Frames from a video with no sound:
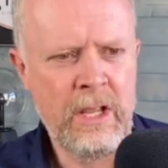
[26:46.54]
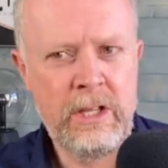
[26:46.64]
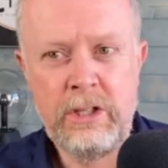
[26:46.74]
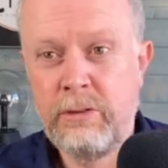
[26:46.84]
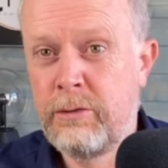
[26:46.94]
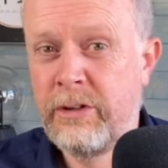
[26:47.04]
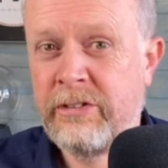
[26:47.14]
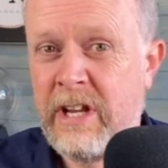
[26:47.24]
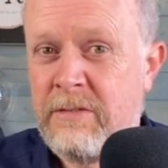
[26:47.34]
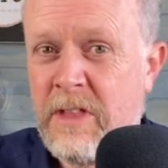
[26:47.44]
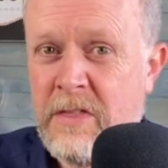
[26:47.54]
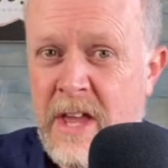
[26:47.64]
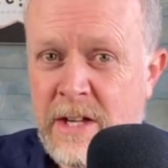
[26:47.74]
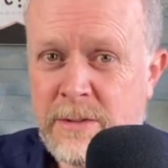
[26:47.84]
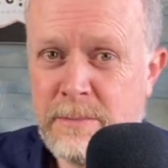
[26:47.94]
you've received
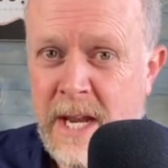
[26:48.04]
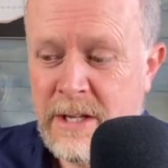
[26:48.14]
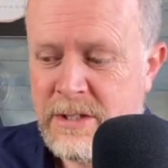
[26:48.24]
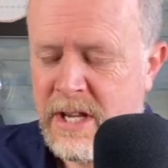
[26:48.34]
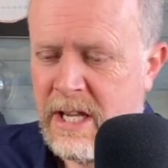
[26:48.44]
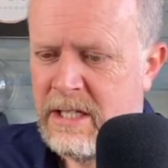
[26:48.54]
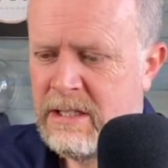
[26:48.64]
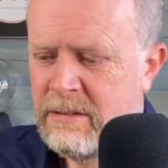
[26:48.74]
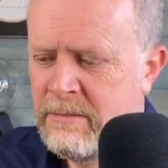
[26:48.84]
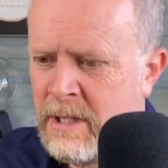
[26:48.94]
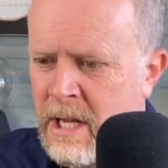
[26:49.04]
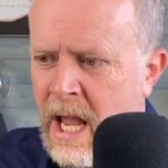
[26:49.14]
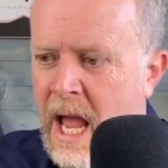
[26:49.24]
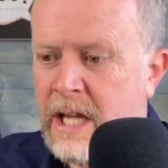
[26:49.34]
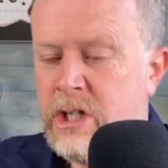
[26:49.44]
£1,000 in,
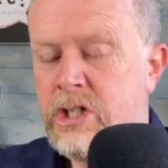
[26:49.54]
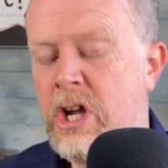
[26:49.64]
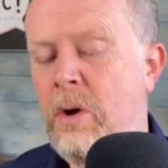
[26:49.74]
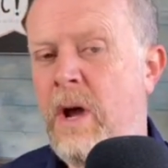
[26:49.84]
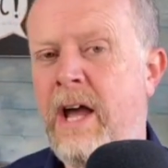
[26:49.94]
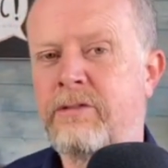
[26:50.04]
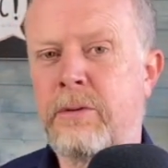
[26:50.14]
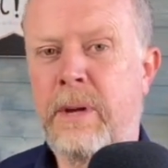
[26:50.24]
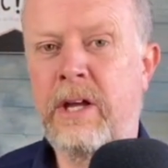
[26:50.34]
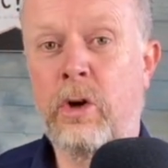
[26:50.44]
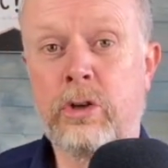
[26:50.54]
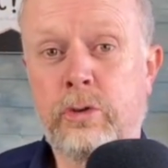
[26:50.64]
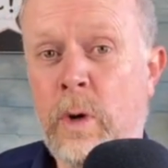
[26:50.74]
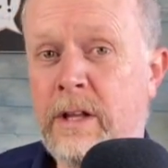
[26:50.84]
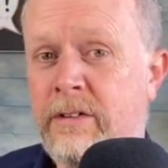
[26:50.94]
and you don't have to pay all
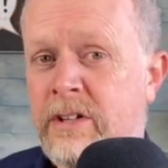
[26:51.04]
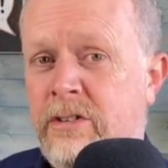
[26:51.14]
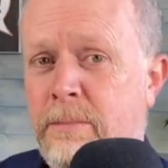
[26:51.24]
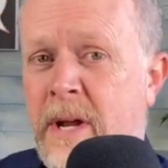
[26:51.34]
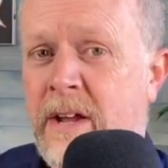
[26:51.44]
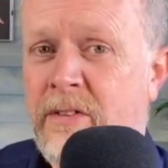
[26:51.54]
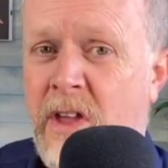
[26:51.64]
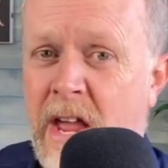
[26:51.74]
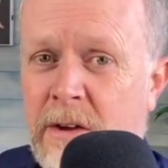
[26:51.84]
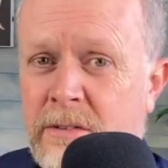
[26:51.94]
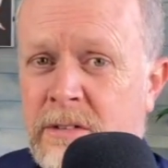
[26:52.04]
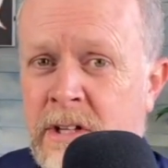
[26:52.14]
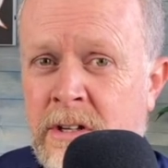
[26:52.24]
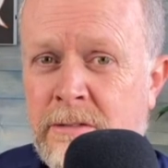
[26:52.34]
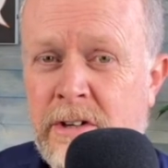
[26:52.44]
£1,200 out
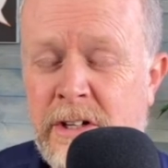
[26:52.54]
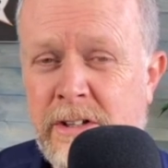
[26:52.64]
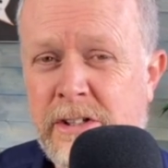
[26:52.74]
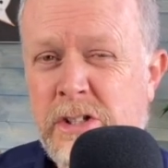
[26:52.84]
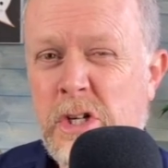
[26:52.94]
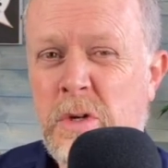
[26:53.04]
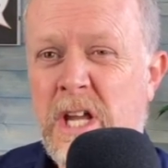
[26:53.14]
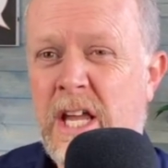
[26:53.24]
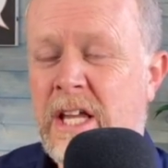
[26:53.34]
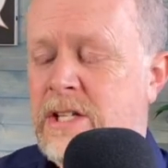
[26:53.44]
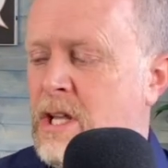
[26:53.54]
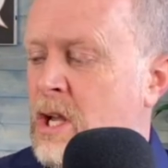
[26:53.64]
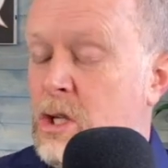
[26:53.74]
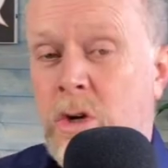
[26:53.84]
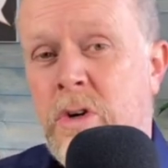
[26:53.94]
for another 2 years,
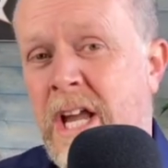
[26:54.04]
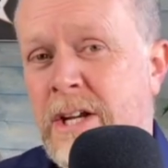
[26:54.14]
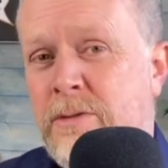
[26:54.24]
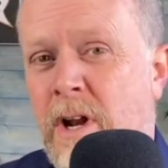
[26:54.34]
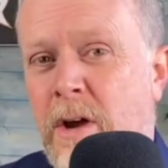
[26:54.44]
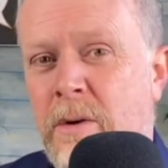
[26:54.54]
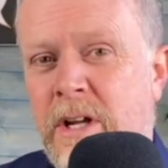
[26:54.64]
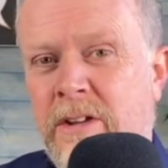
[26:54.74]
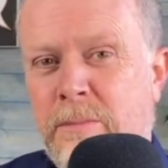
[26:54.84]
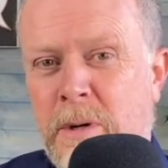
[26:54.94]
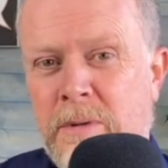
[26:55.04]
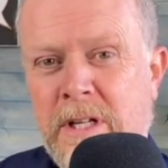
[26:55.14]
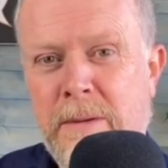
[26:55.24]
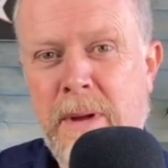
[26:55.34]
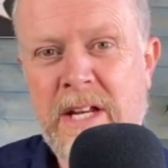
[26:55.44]
your cash flow is probably
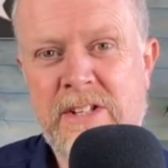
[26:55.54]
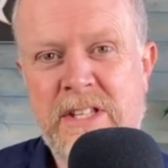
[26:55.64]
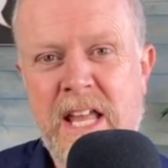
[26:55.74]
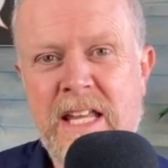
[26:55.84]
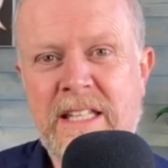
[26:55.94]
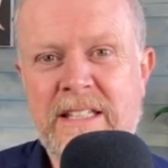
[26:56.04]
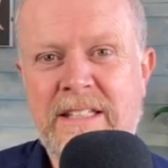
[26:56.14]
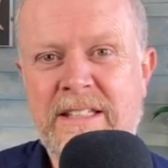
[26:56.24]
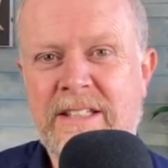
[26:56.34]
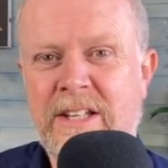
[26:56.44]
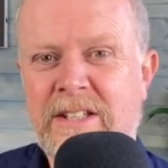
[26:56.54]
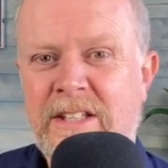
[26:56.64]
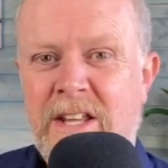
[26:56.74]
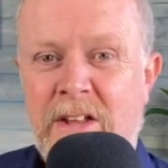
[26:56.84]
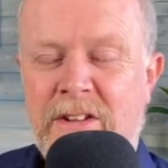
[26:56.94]
in a better state than
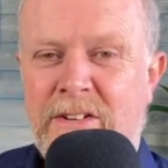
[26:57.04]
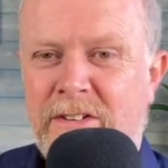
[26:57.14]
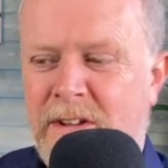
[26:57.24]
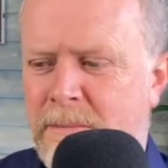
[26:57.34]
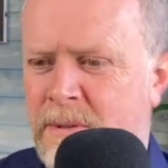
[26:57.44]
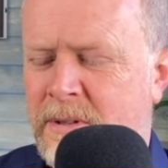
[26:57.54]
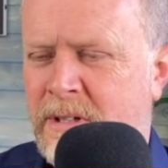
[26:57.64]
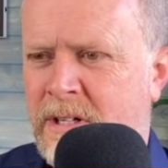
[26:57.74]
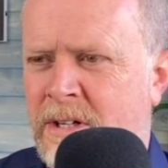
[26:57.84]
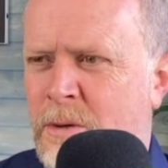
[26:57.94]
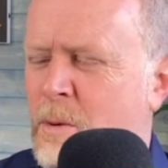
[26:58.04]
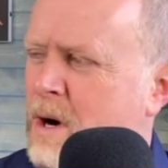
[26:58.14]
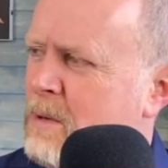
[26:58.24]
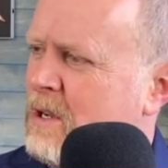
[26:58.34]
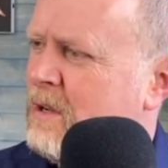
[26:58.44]
the other example. Where
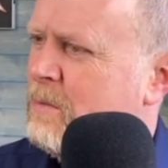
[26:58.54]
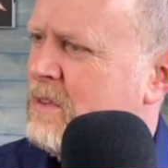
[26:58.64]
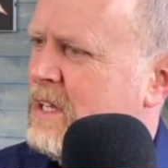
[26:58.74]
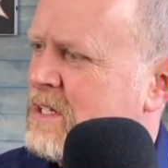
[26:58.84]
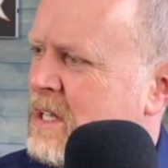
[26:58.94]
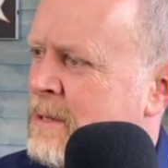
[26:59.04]
am I going with this?